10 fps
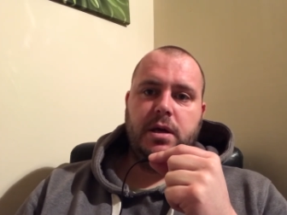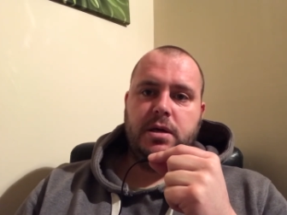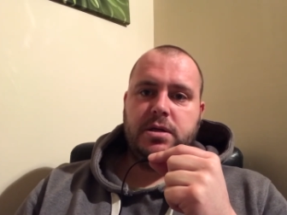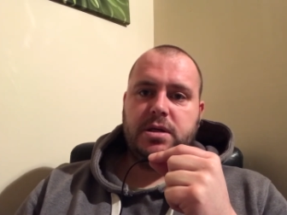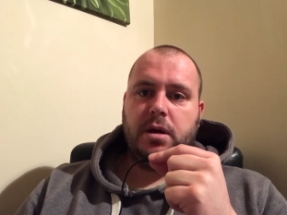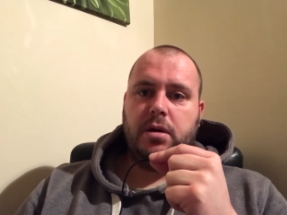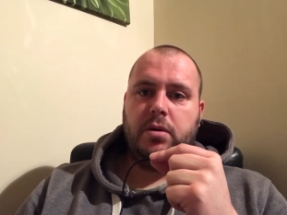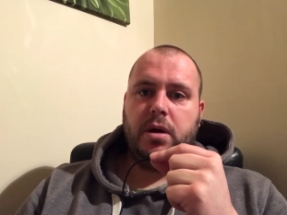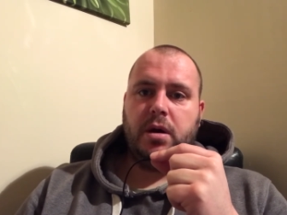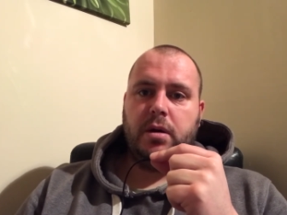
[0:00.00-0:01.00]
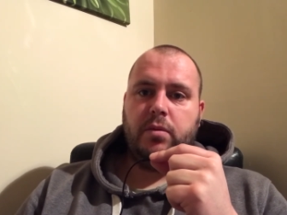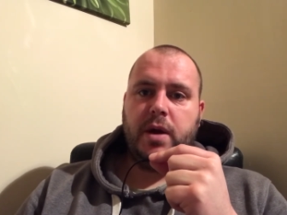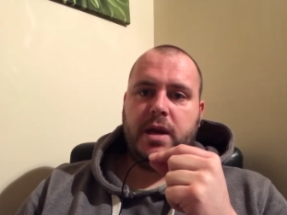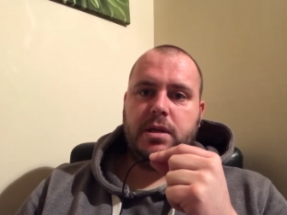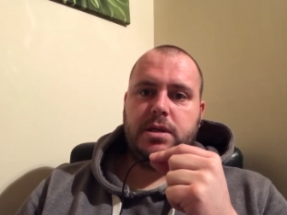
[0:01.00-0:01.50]
So I
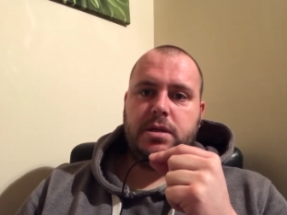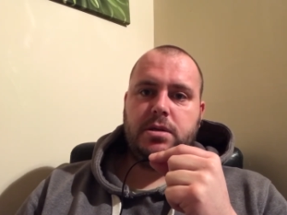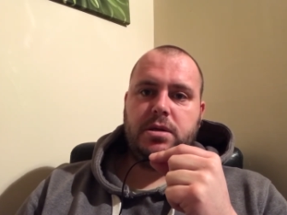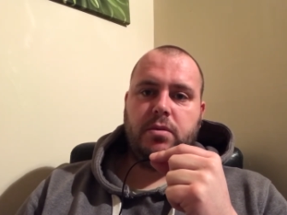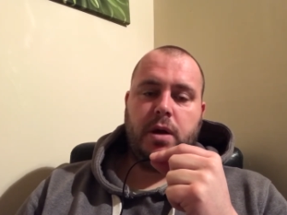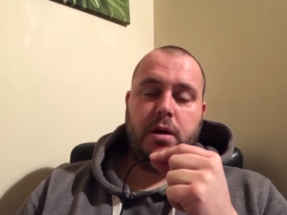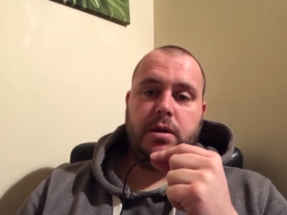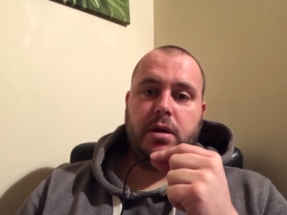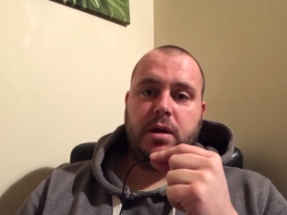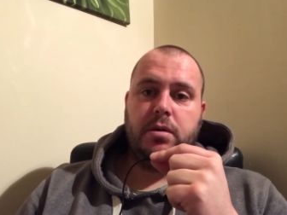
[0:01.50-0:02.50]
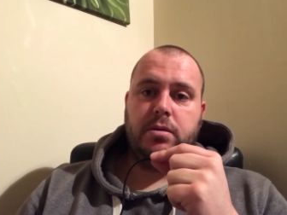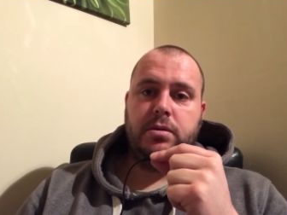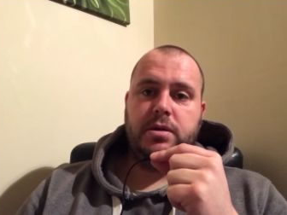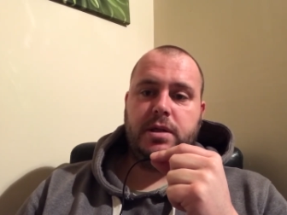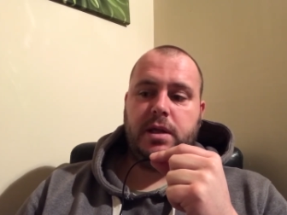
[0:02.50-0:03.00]
went, I called
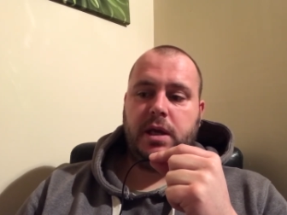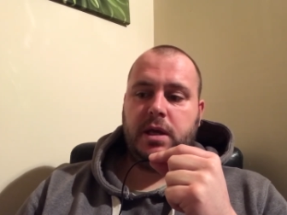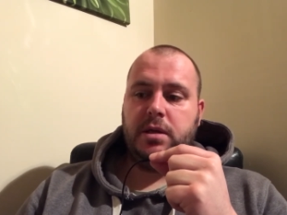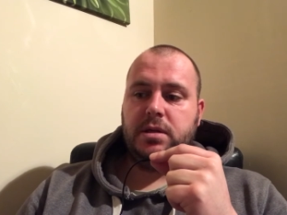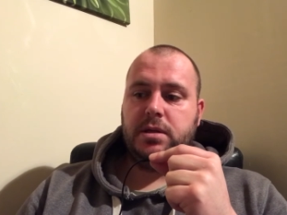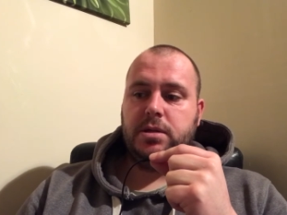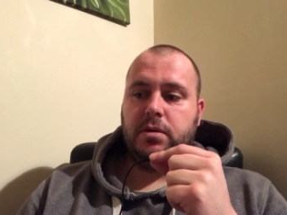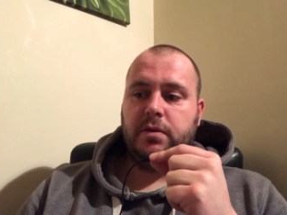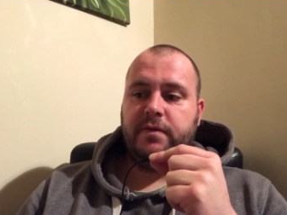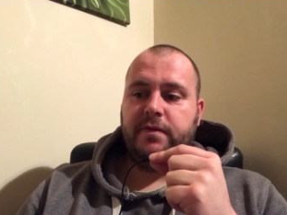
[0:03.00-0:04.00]
the sort of